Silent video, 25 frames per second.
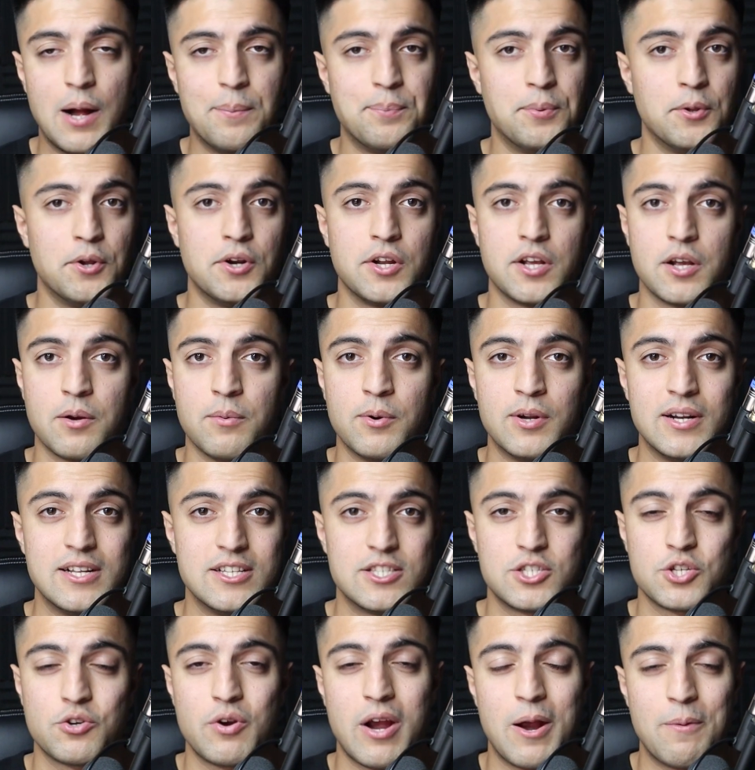uploading them on
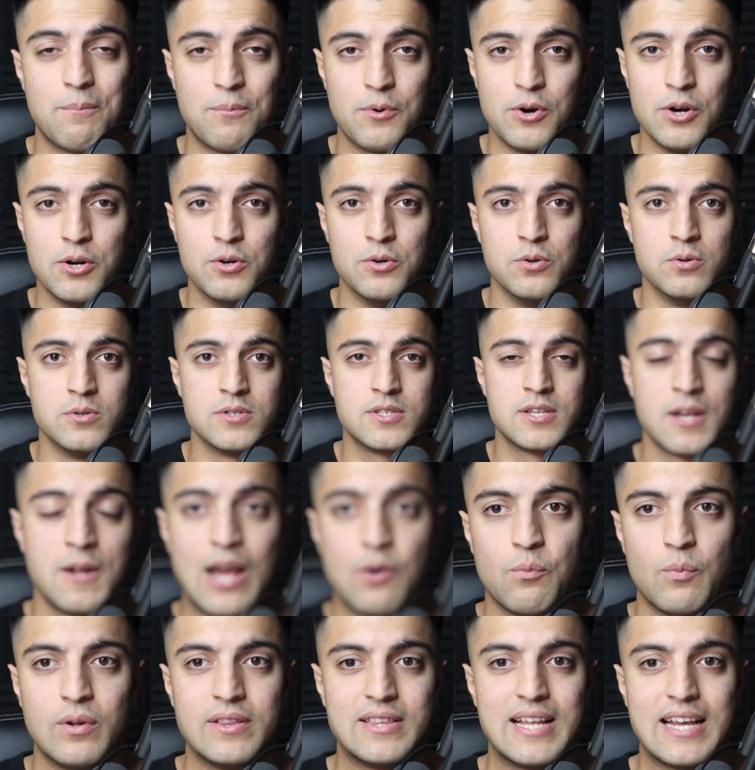Instagram Reels.
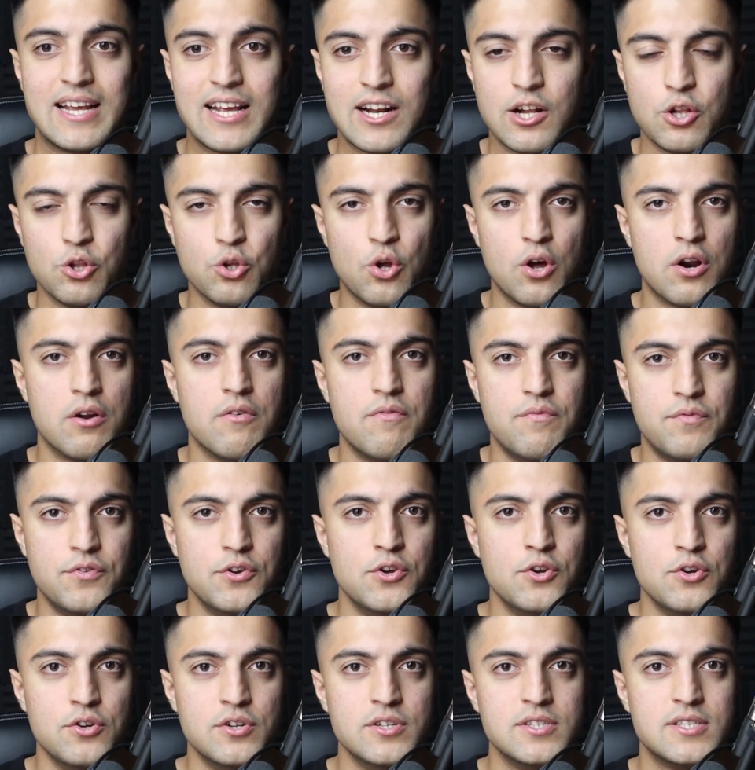And when they get a lot of
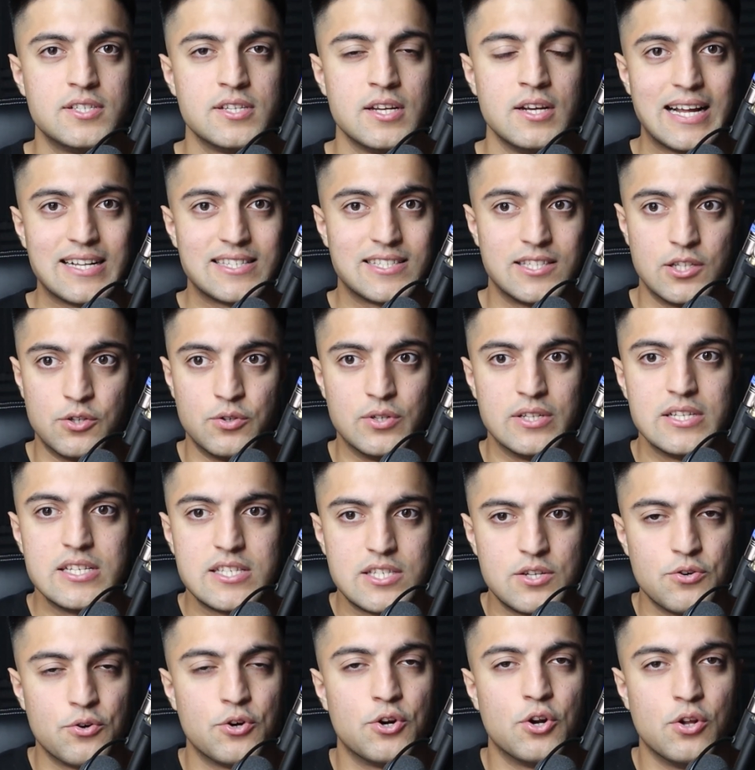views, that's literally
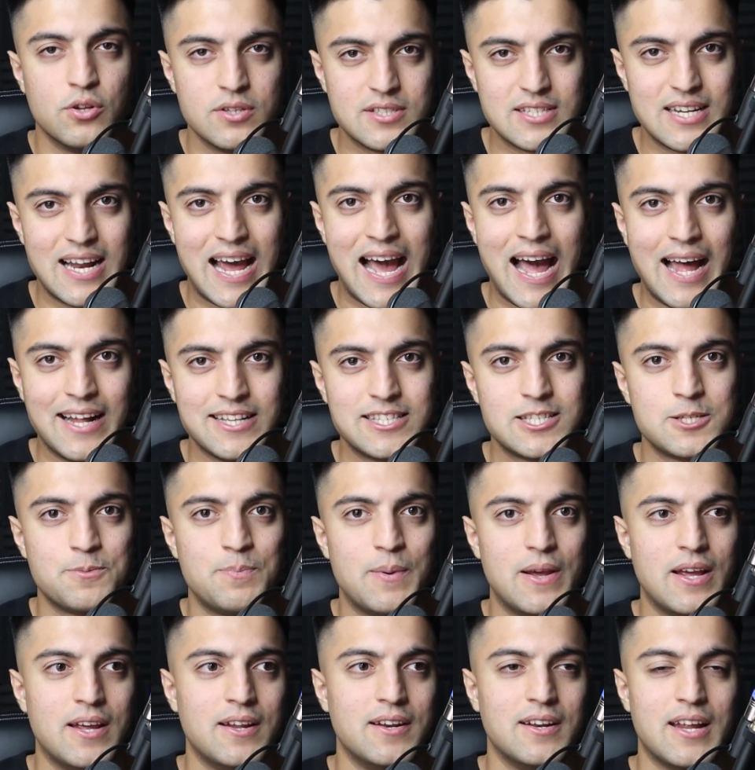$0 in ad
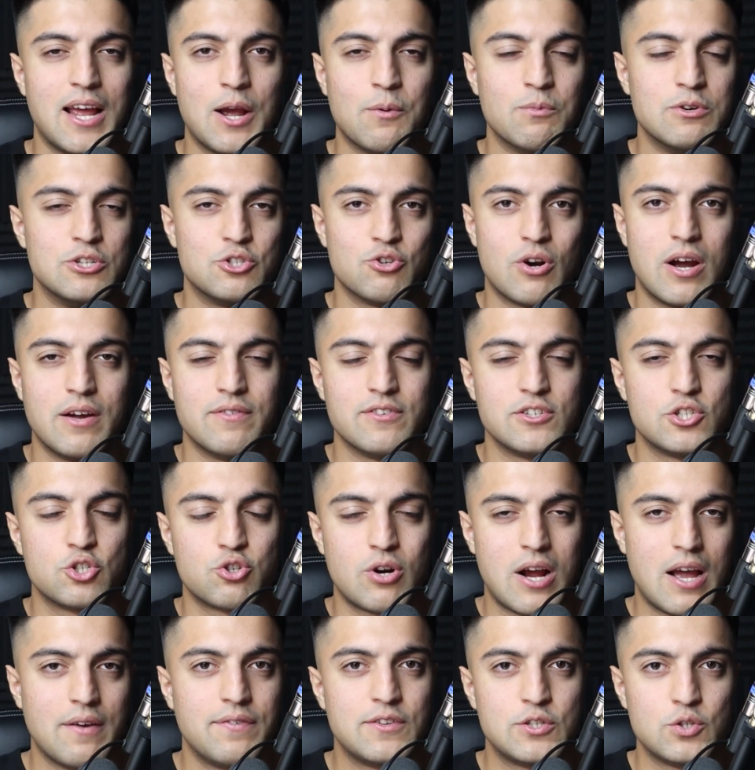spend, and we're driving
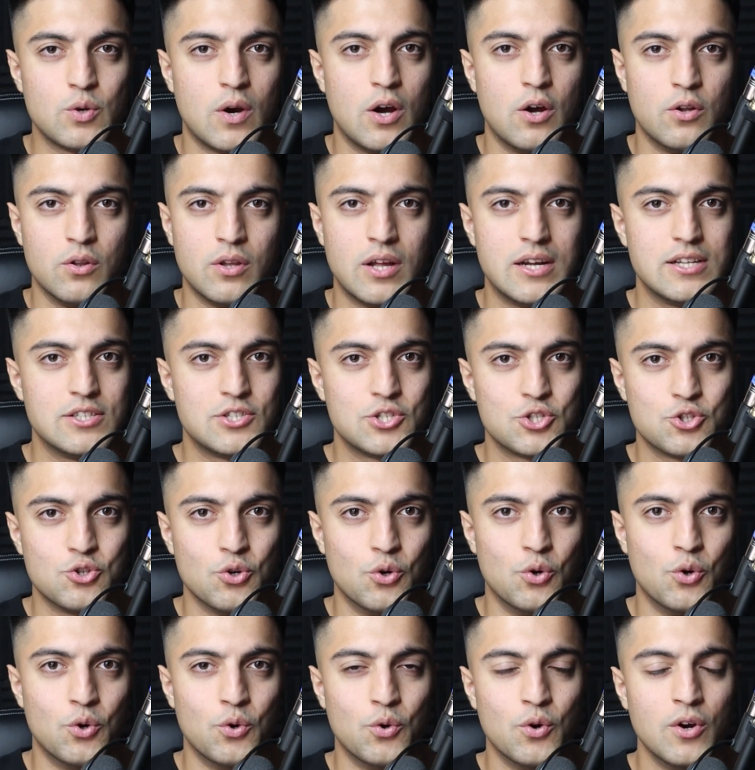traffic to our online
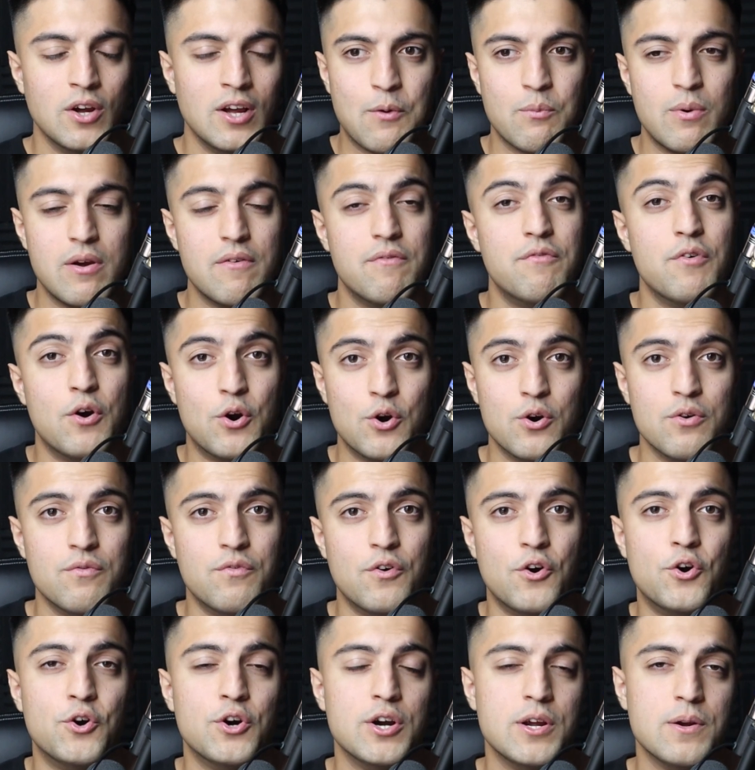store, and we're very,
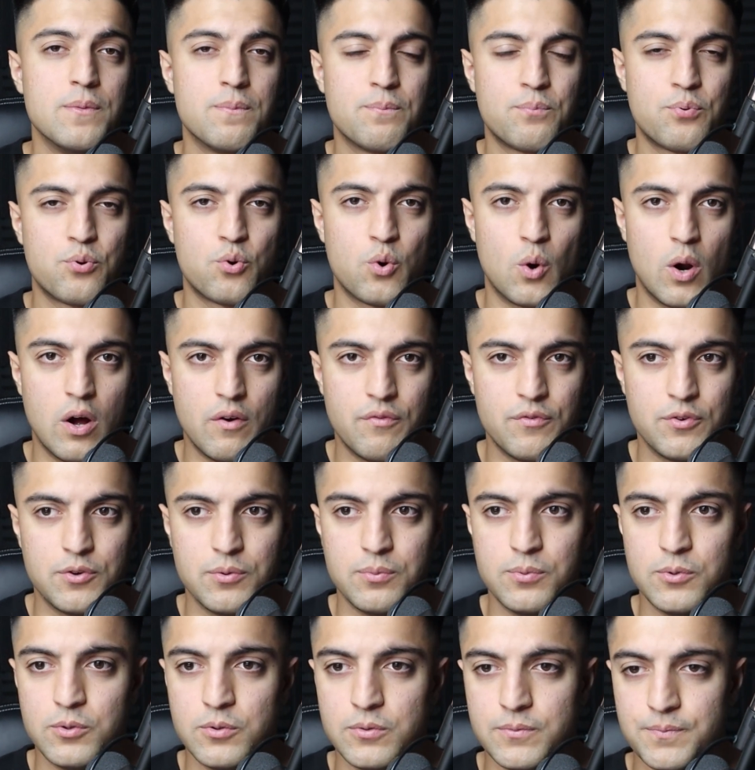very
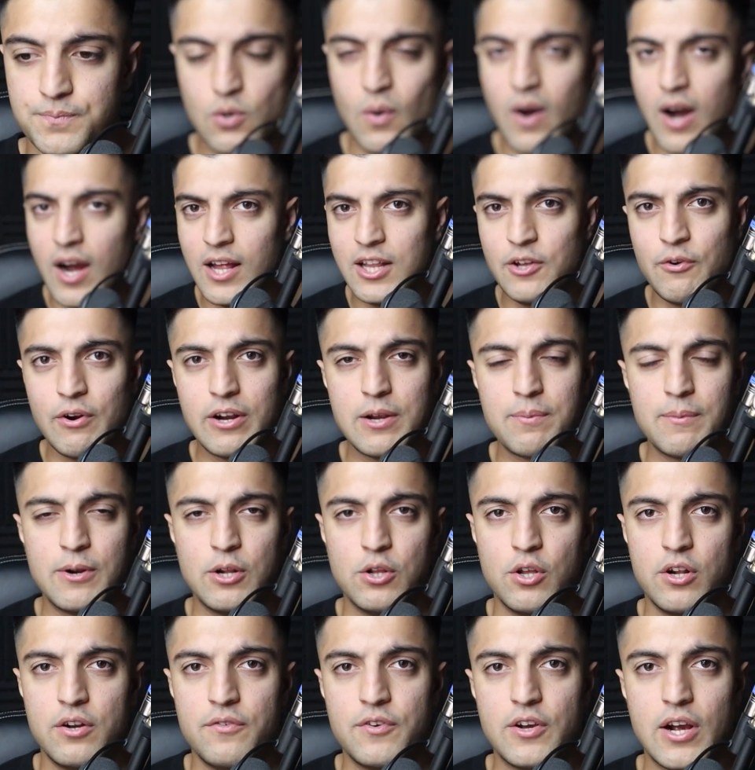profitable. So I highly recommend a
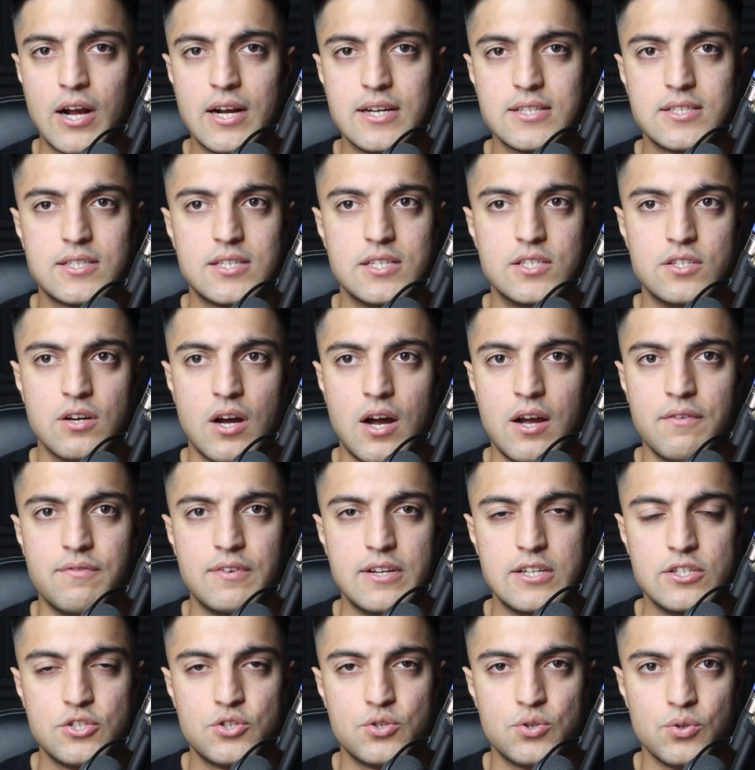lot of you guys to dive
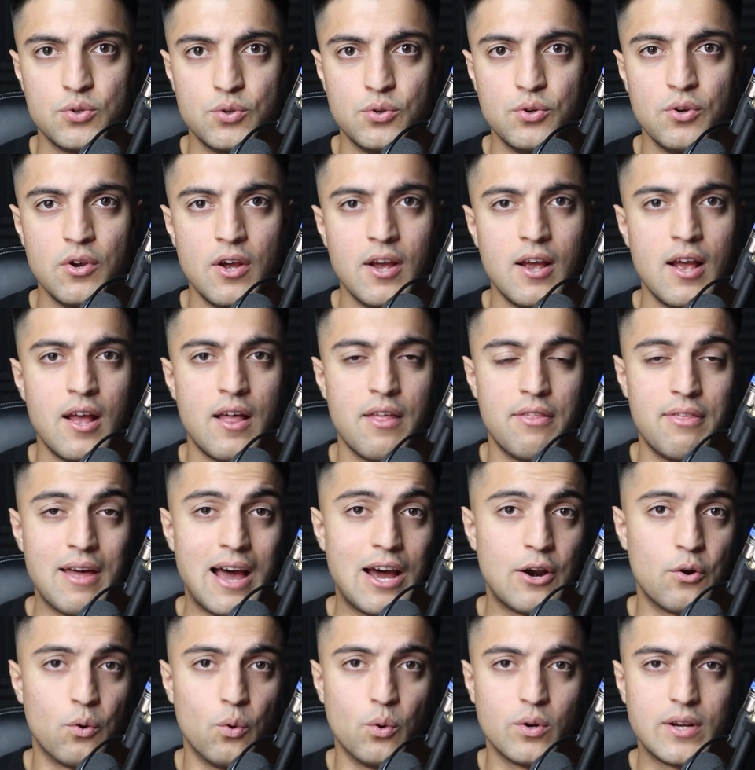into
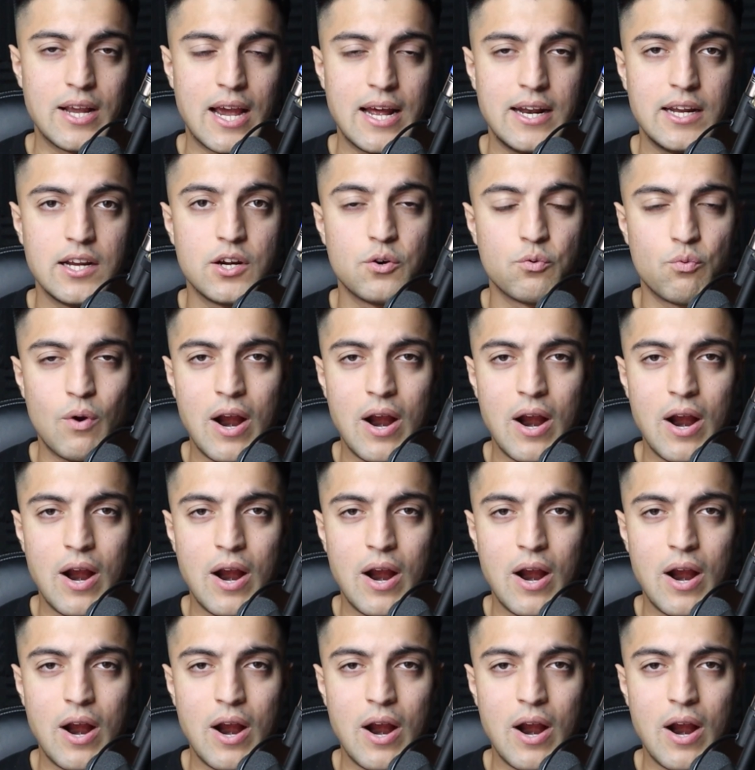that organic